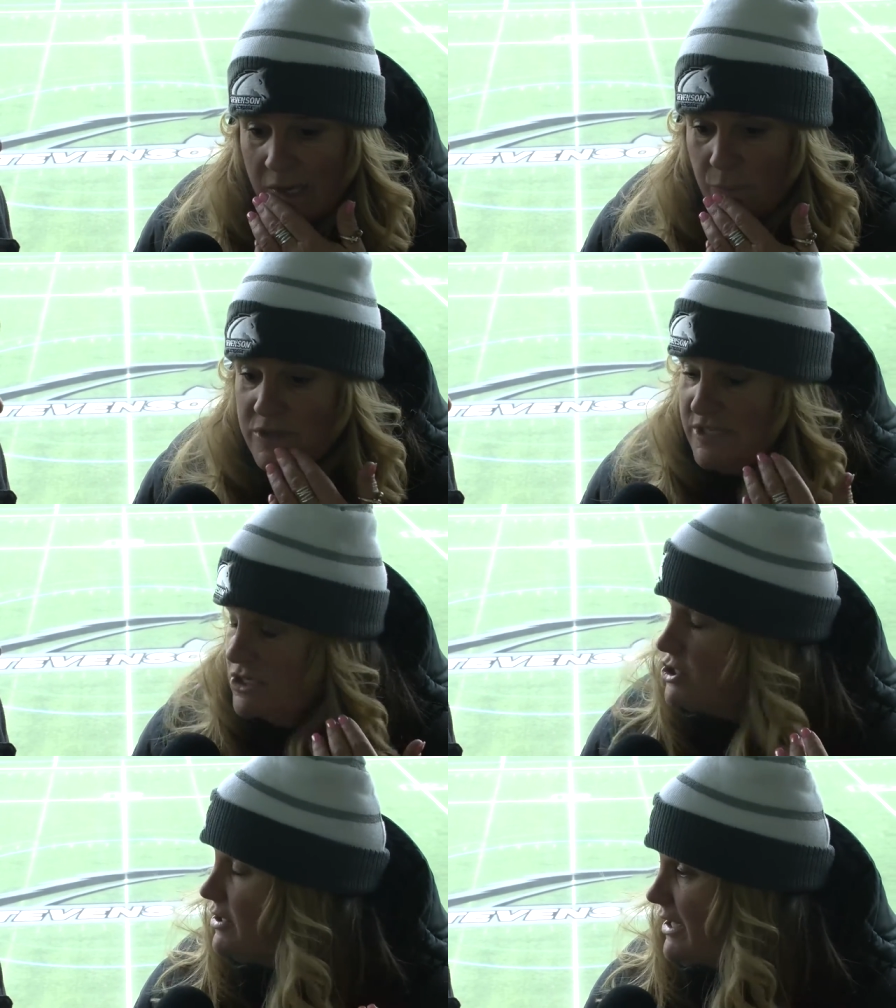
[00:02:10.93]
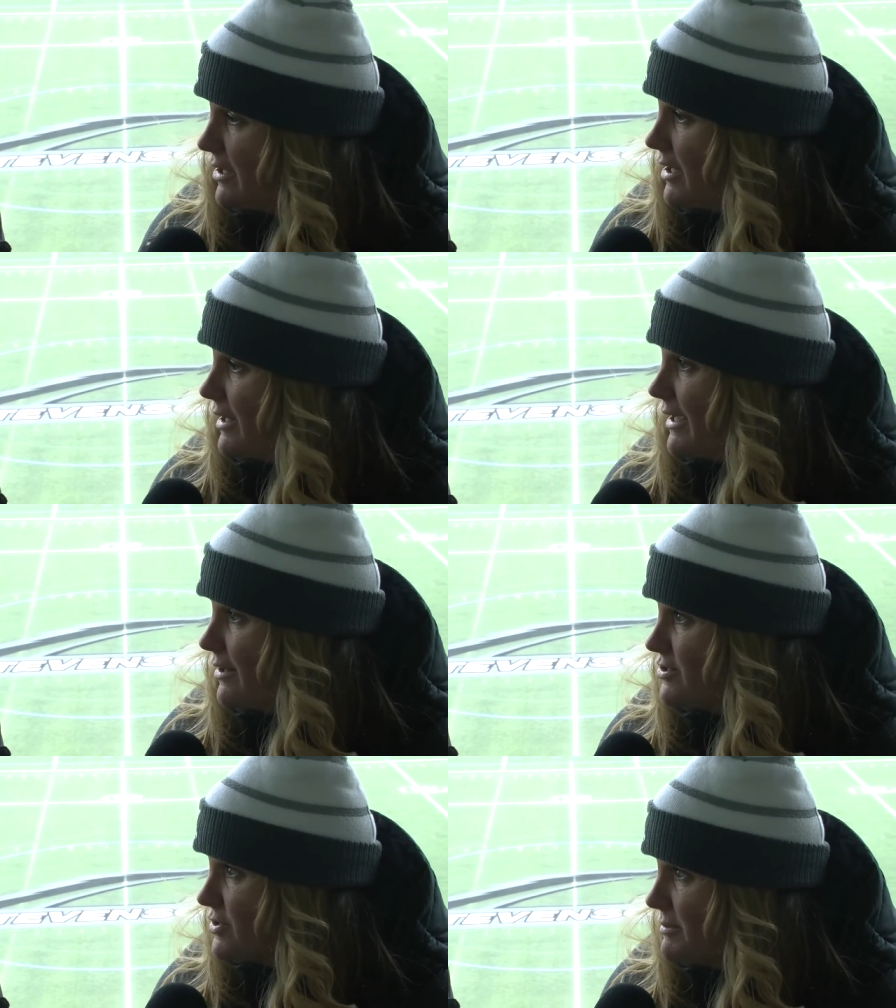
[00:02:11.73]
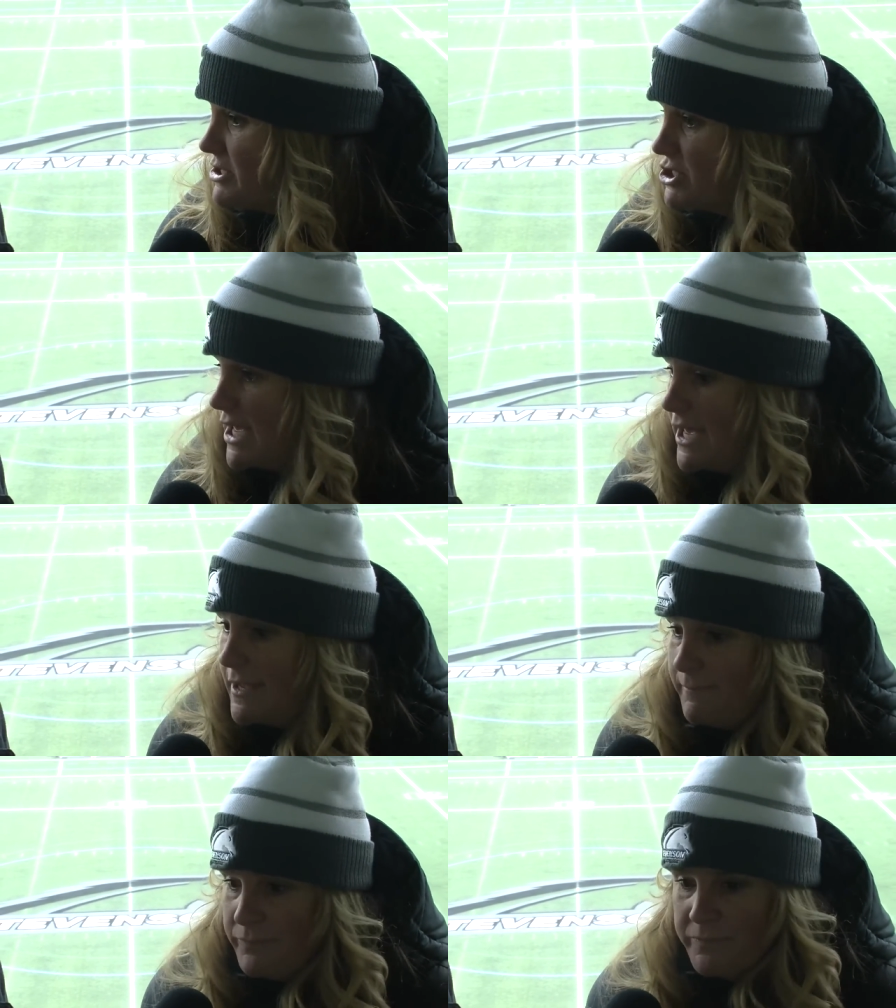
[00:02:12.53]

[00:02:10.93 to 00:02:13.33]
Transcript: was injured in our in our scrimmage day.